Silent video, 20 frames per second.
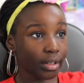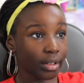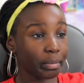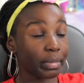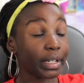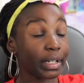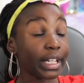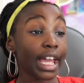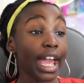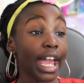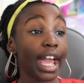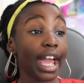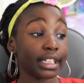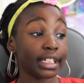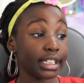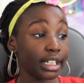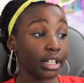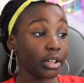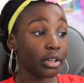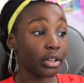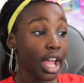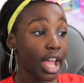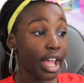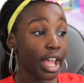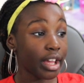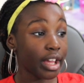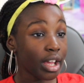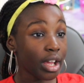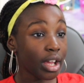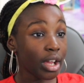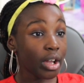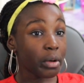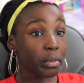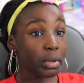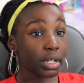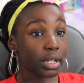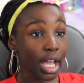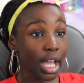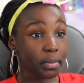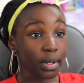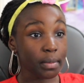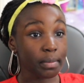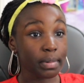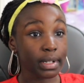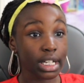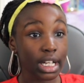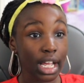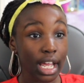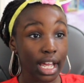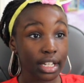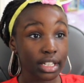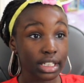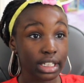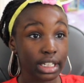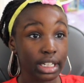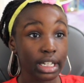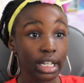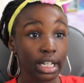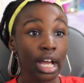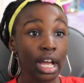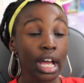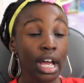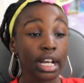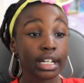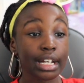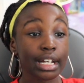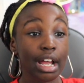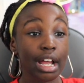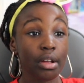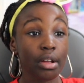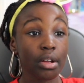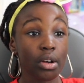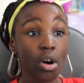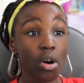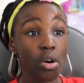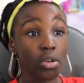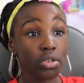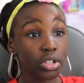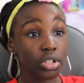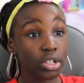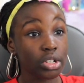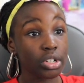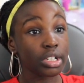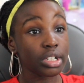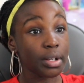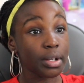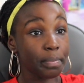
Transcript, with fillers: PKXD, okay. We typed up PKXD. Now you go to the